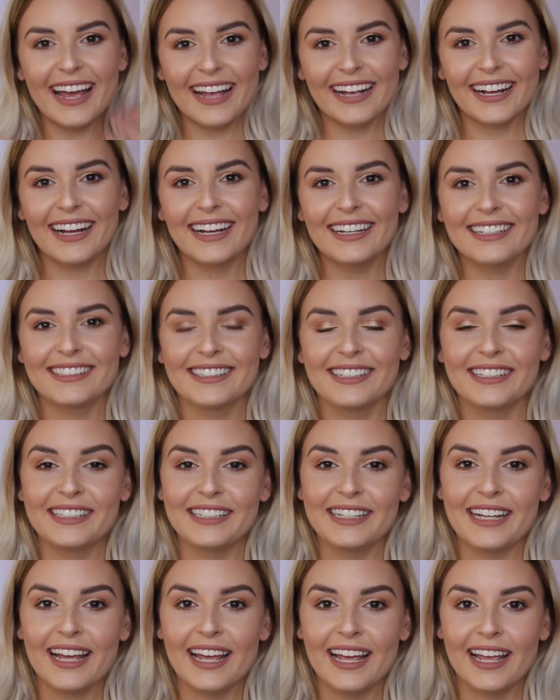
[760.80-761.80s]
Hey guys, so
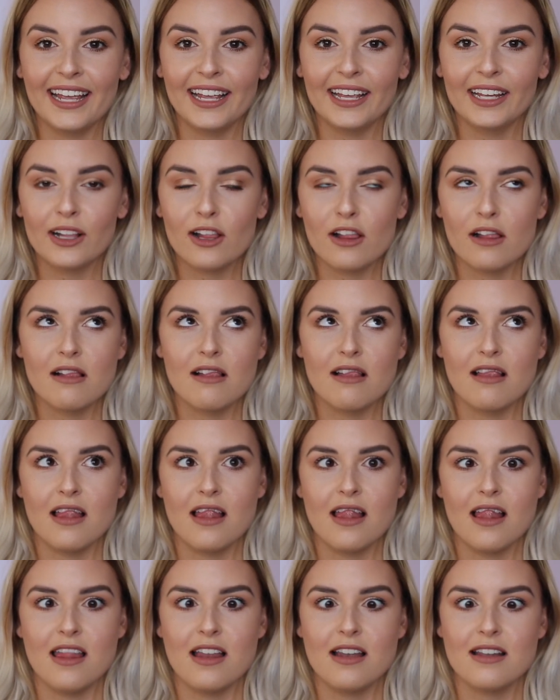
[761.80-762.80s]
today,
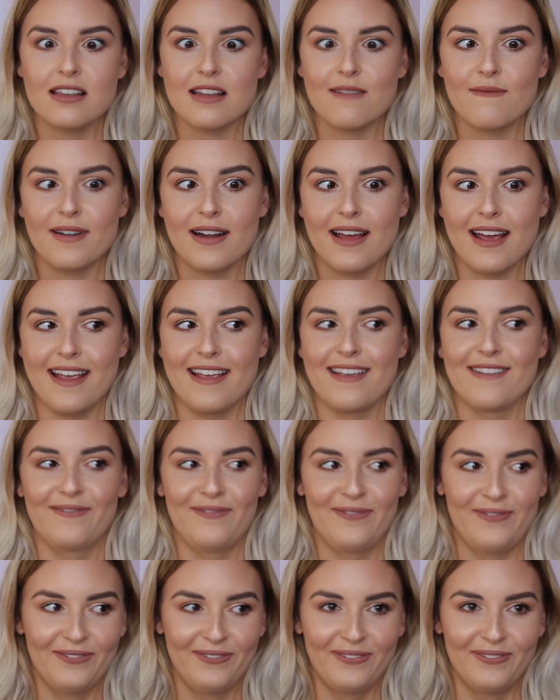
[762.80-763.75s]
I say my name.